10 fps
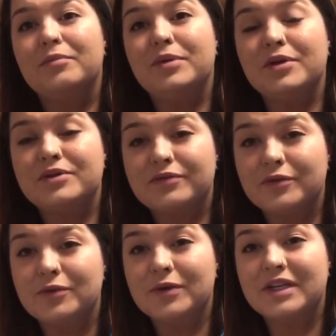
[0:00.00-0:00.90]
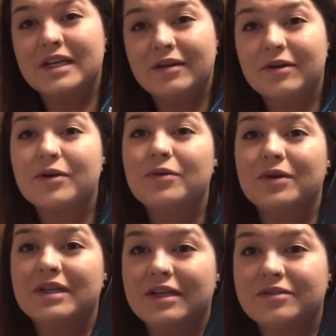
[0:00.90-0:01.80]
beautiful and lyrical
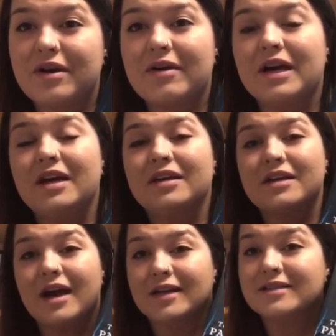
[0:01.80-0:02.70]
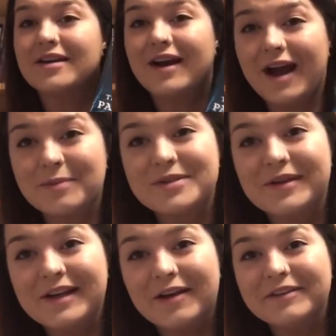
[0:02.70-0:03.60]
and literary, and I
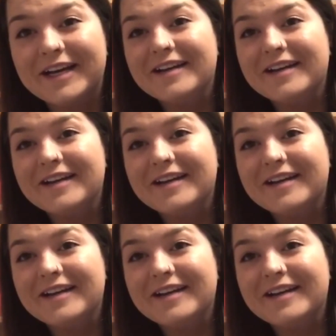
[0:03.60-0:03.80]
absolutely love it.